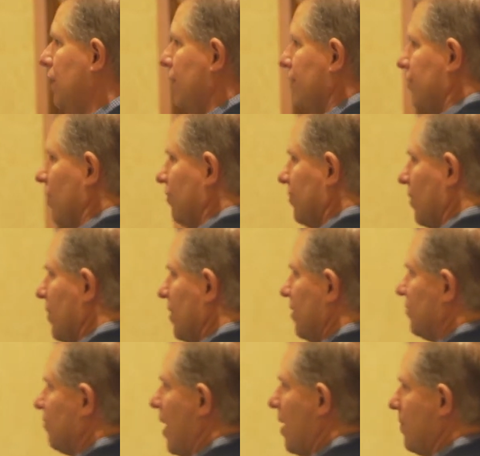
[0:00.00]
So some of
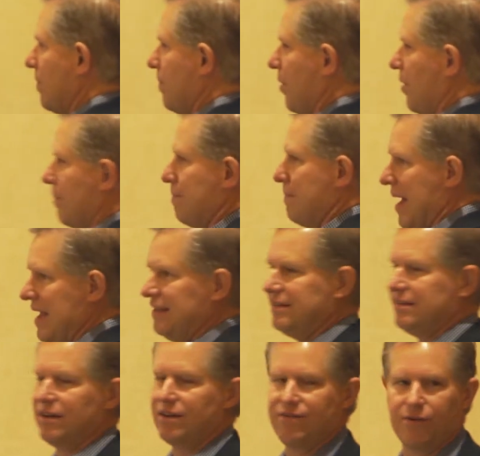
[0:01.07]
this might be pretty
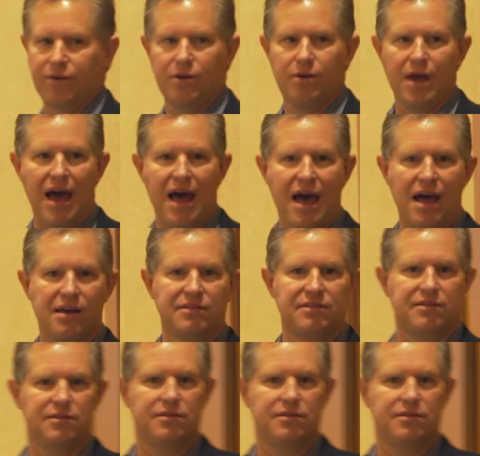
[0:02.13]
basic for you guys.